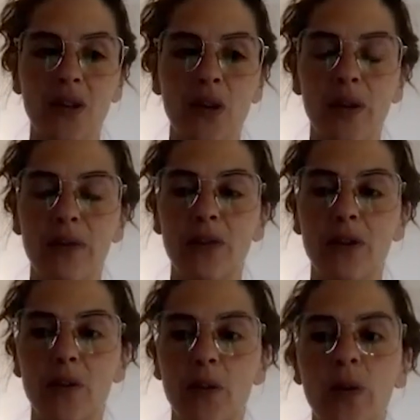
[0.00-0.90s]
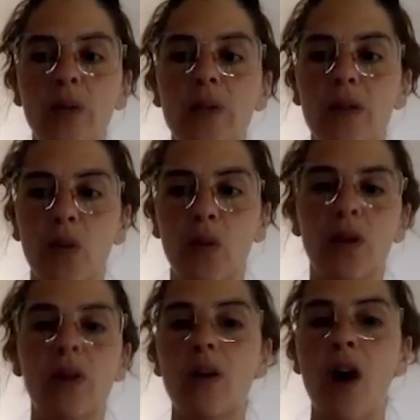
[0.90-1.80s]
So if you're born with an
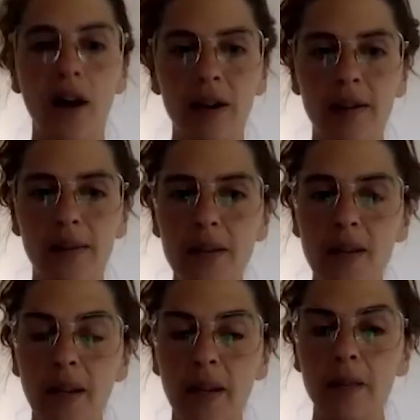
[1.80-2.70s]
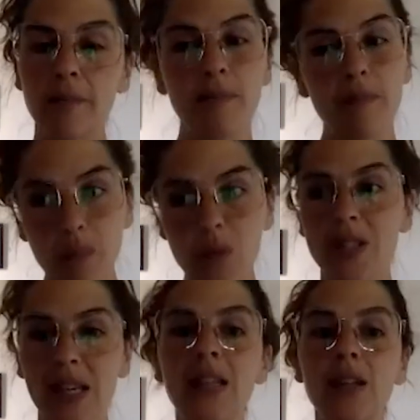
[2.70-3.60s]
oracle heart, most
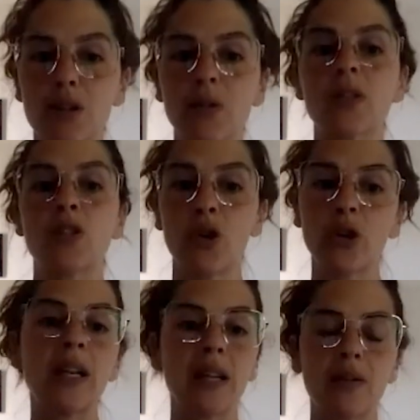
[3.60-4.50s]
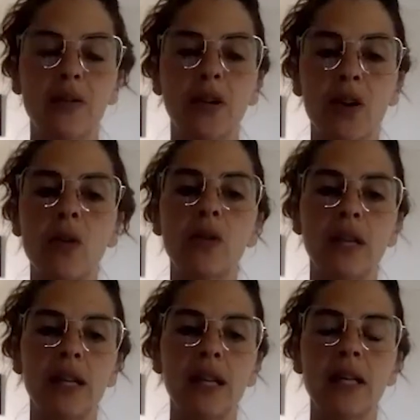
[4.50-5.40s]
likely you're supposed to turn it in for your own
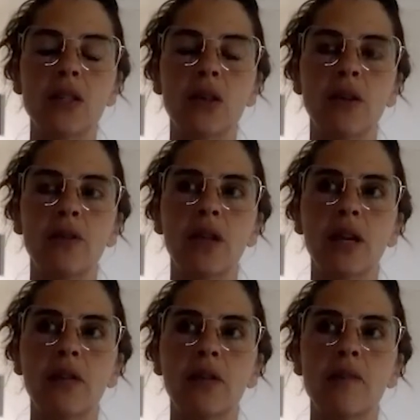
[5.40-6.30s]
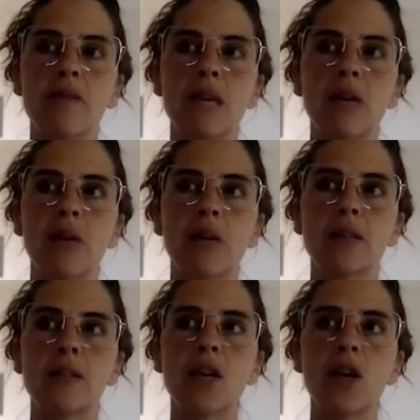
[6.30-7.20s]
healing. So I feel like for me, it
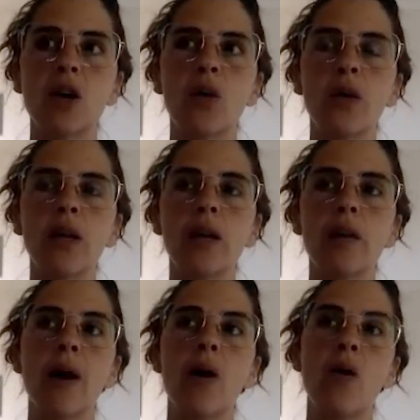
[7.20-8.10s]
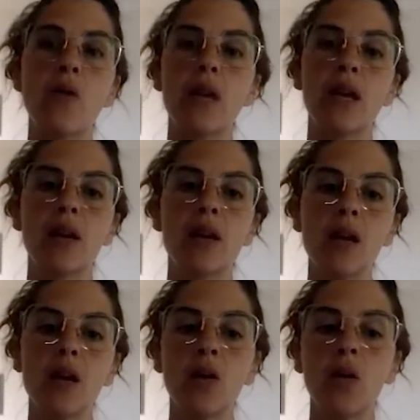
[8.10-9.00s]
was really about owning
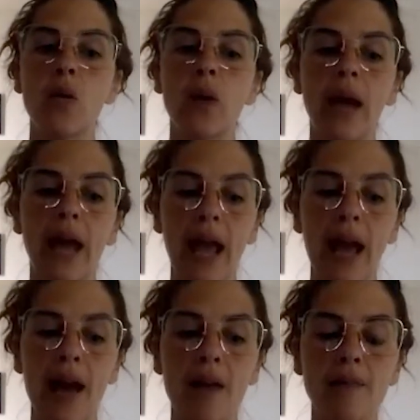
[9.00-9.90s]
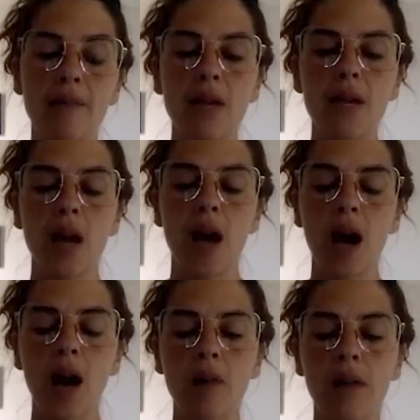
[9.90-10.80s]
who I am,
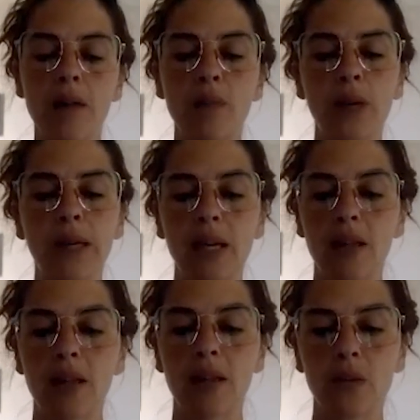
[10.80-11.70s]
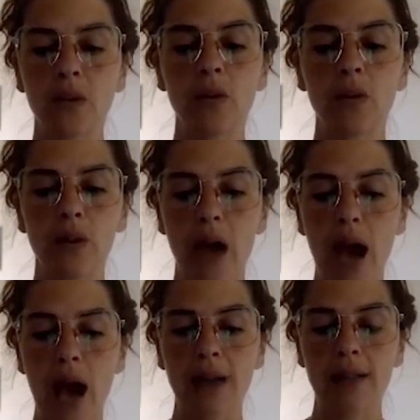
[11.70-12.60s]
and breaking through
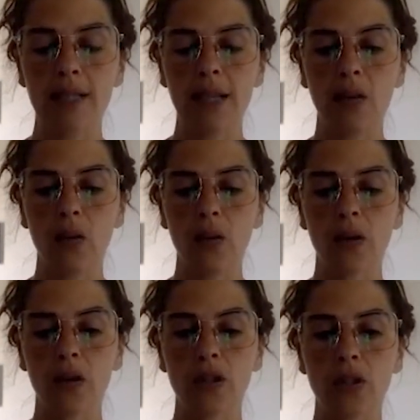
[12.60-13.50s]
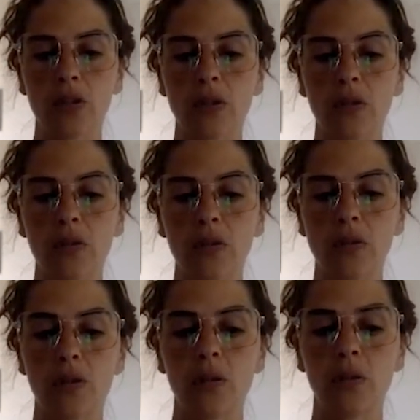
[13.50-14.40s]
that in order to
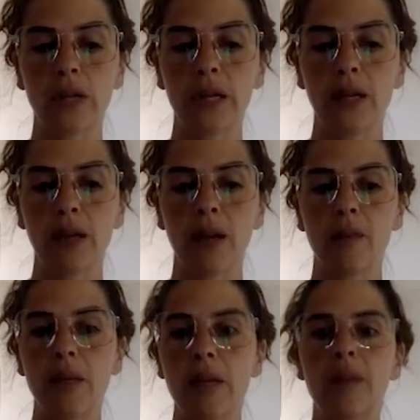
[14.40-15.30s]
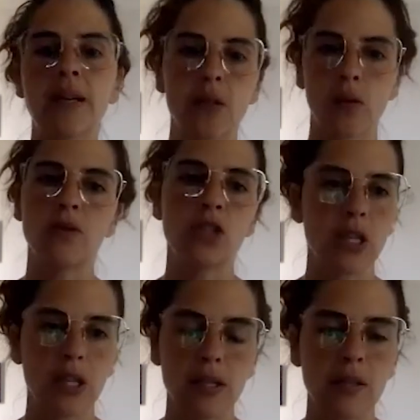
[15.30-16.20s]
really kind of be in my zone of
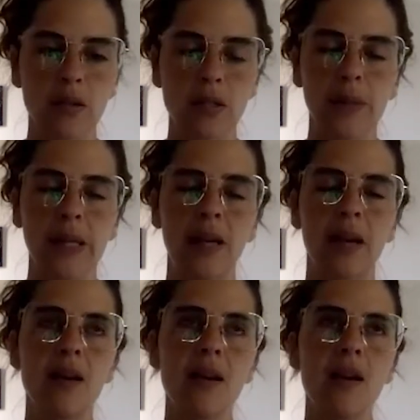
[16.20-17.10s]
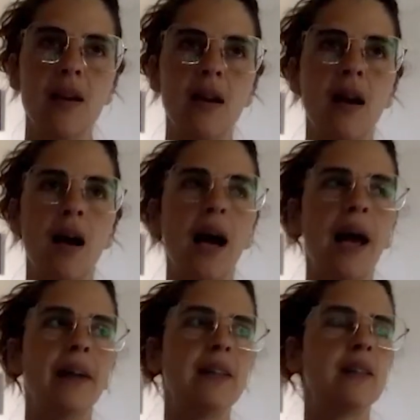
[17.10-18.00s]
genius, so to speak.
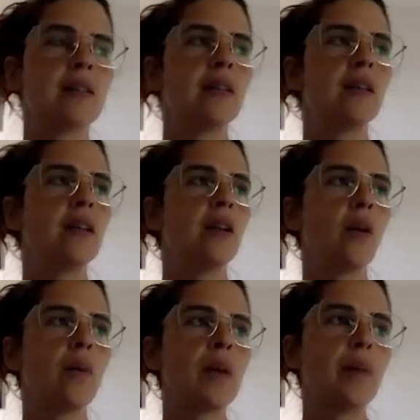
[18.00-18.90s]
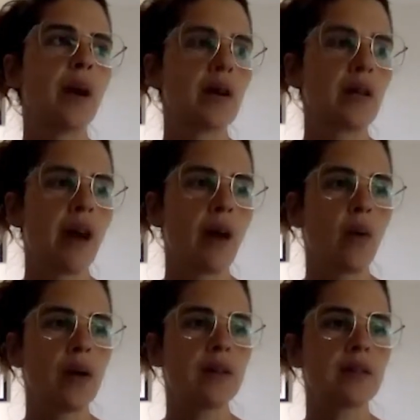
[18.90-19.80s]
And, a big part of that
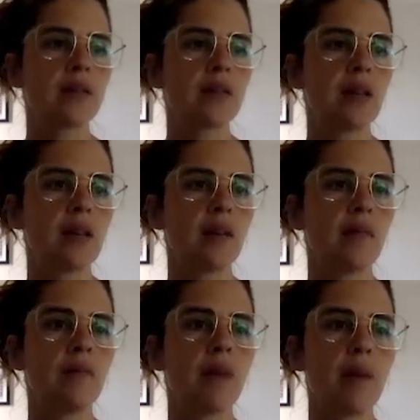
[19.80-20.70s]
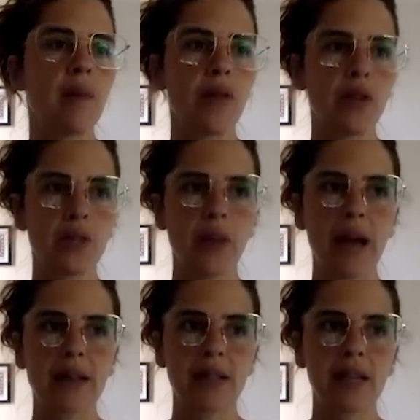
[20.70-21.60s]
was my mother's
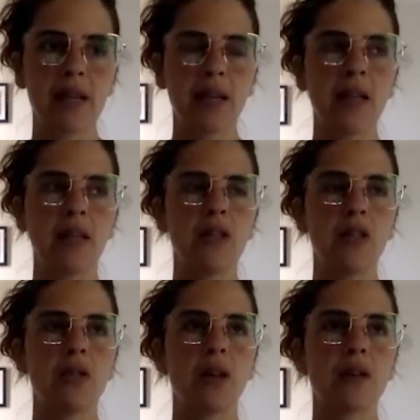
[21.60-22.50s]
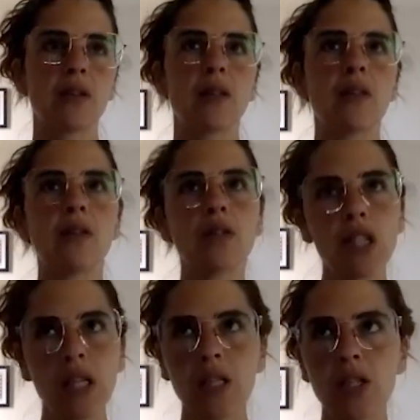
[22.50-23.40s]
passing in
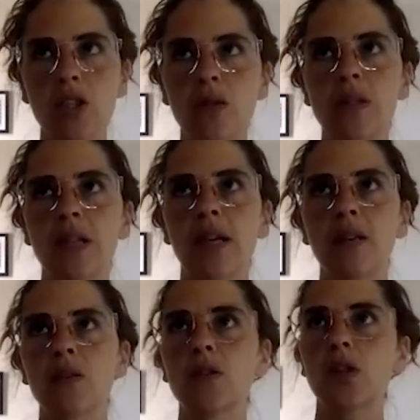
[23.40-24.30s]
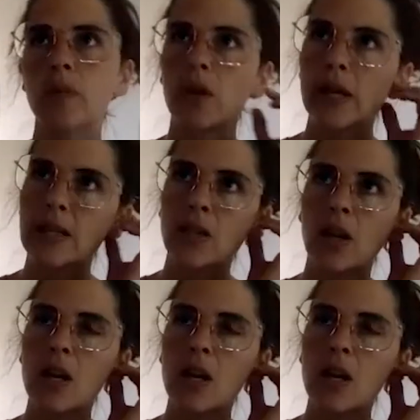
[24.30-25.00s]
2013. She was diagnosed with terminal cancer.